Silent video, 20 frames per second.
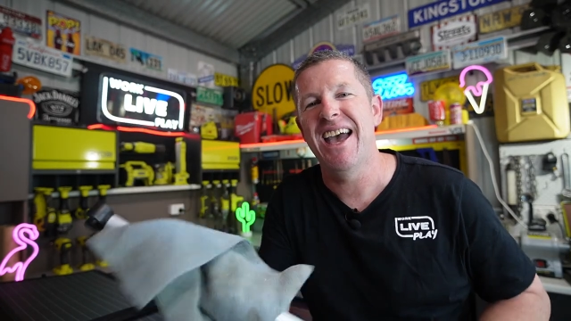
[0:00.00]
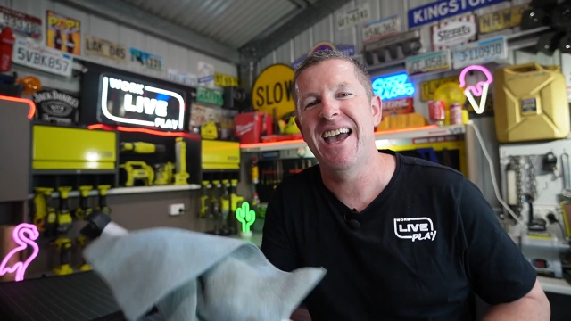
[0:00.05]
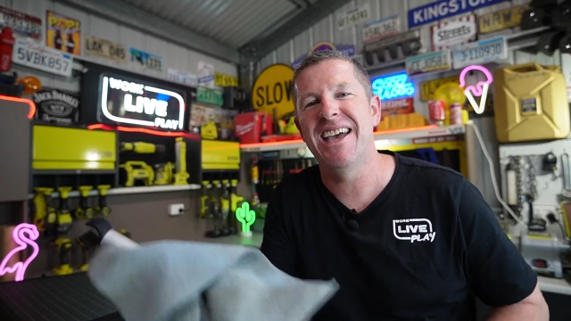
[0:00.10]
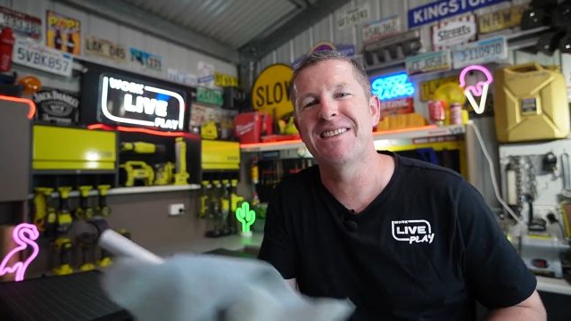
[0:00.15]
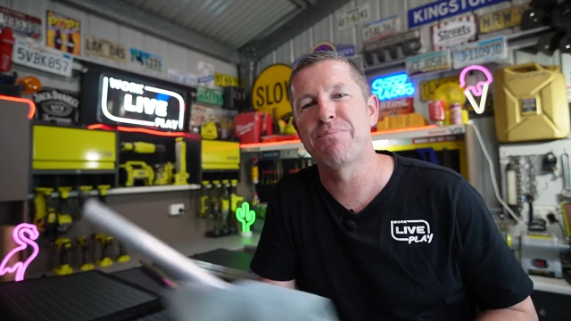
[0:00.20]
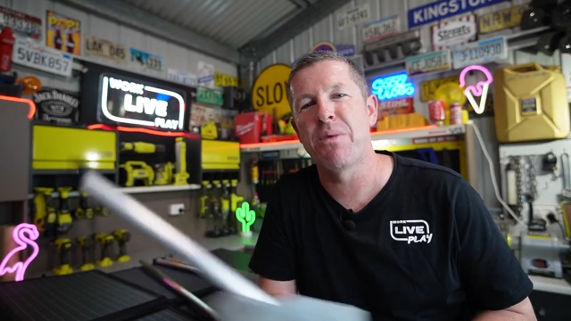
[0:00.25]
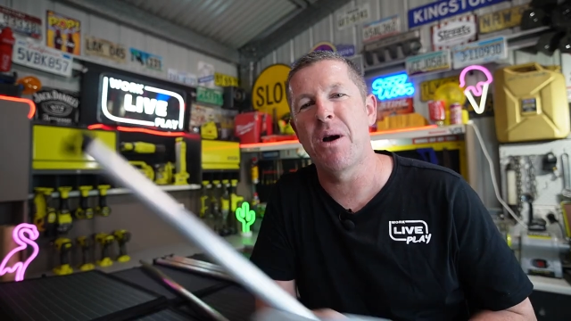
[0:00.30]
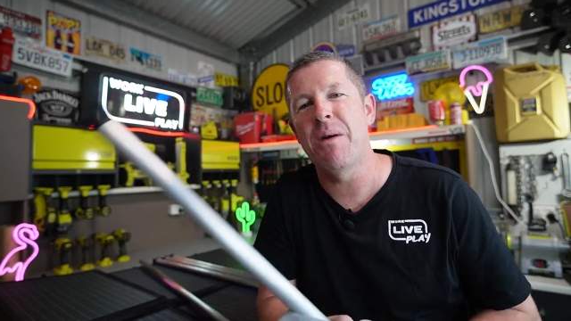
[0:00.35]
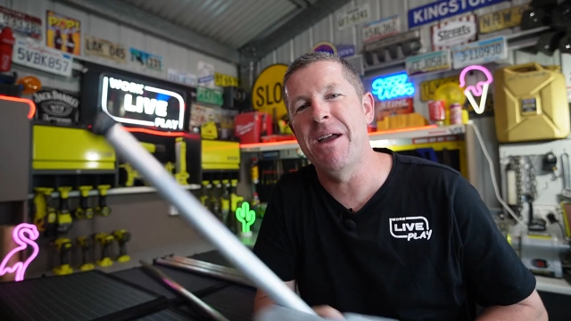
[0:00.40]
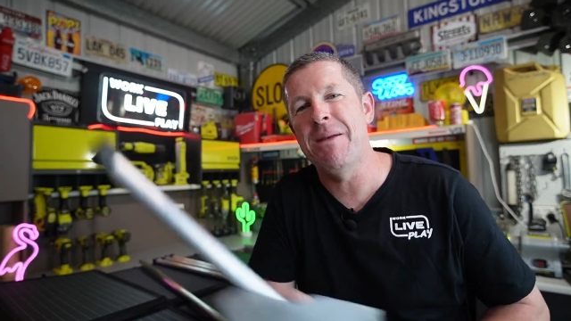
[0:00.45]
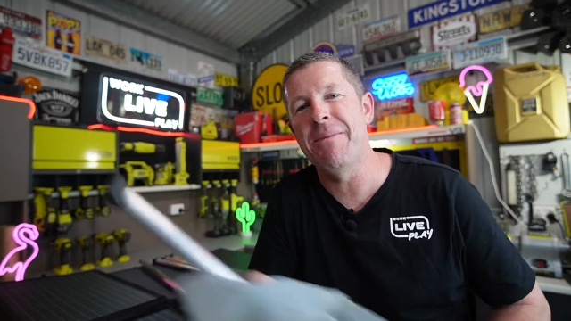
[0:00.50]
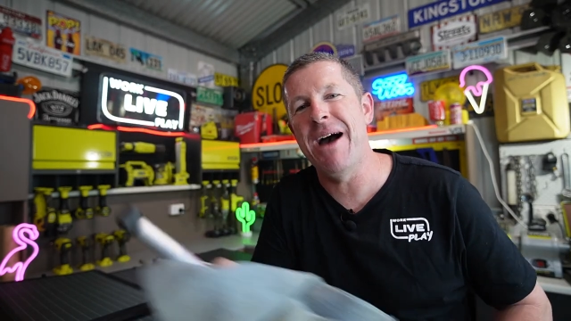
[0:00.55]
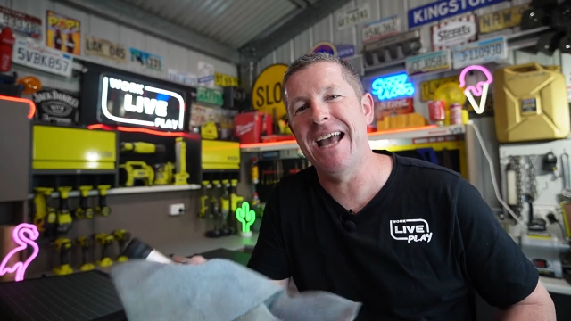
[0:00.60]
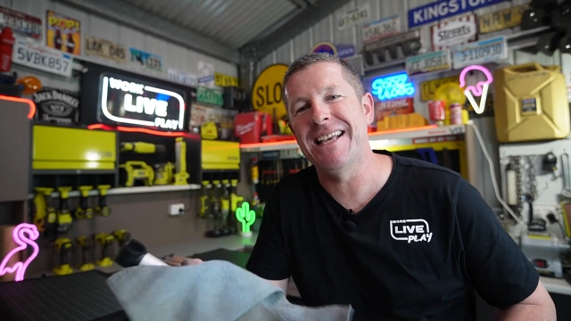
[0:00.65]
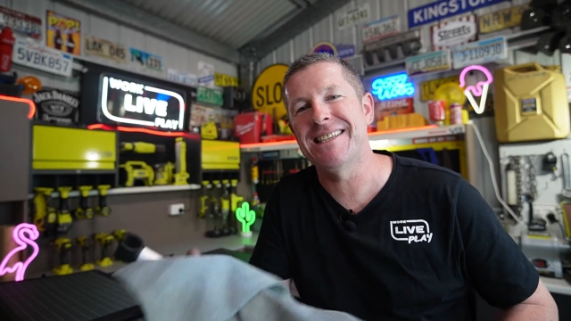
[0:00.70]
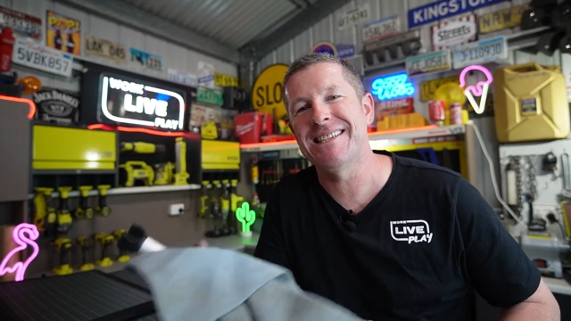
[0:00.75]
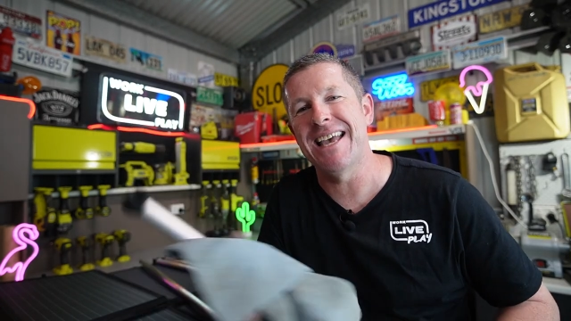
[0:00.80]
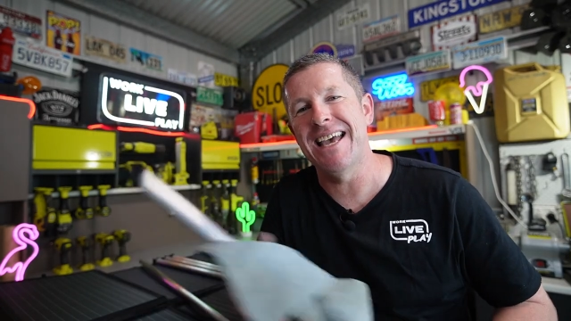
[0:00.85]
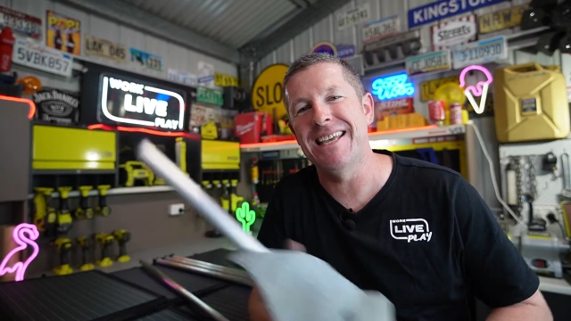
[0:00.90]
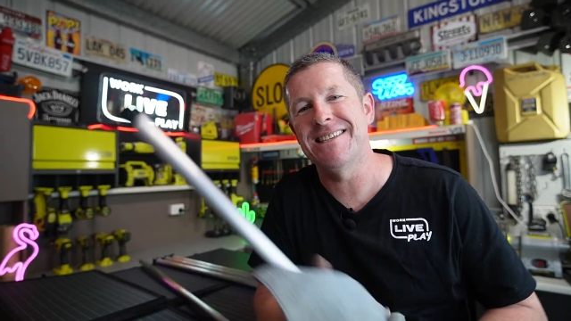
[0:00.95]
It probably
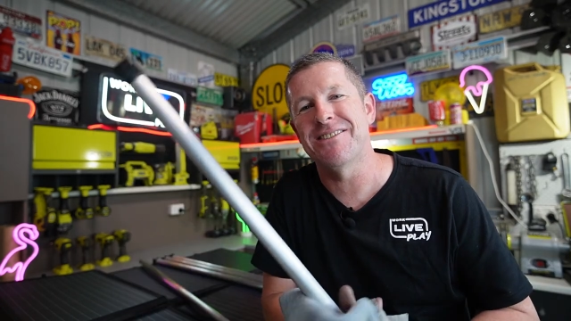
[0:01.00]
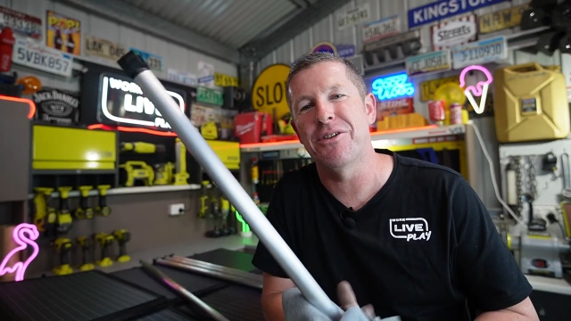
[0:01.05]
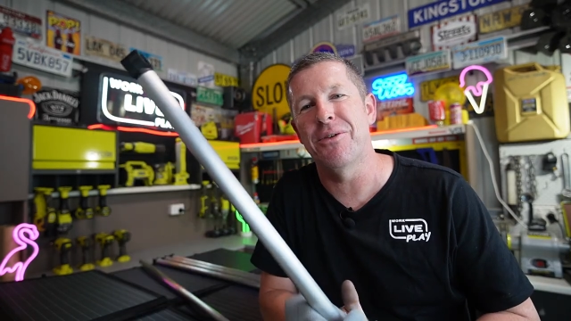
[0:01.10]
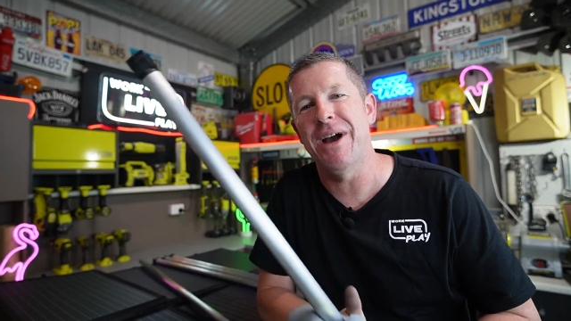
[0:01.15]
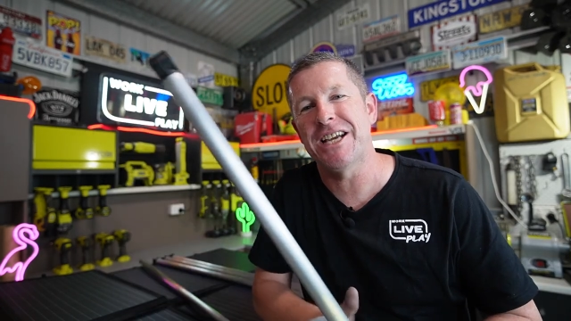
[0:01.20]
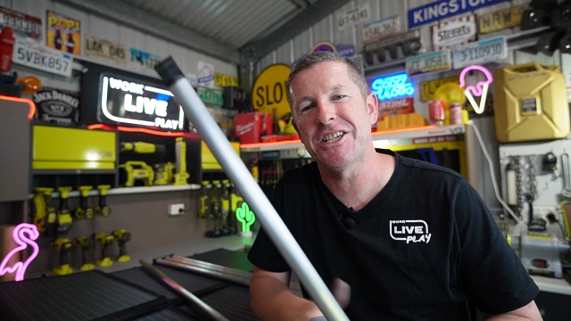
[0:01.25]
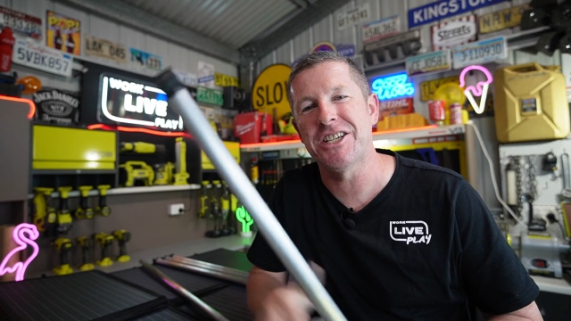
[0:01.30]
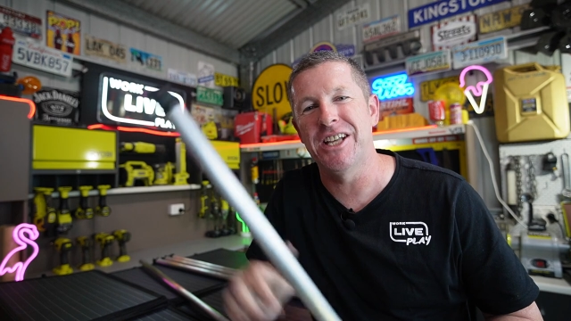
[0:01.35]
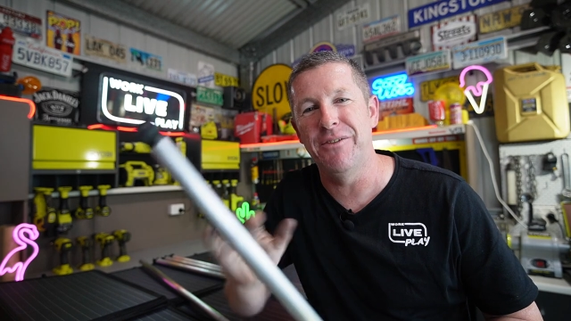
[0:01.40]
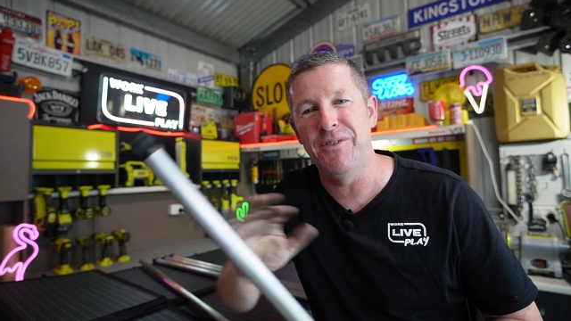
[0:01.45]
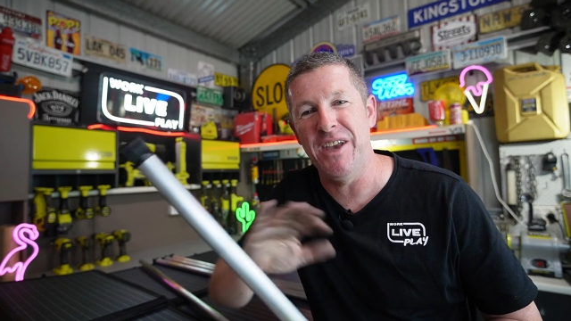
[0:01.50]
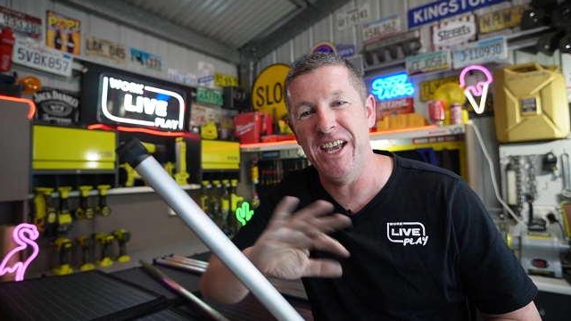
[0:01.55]
makes sense to actually,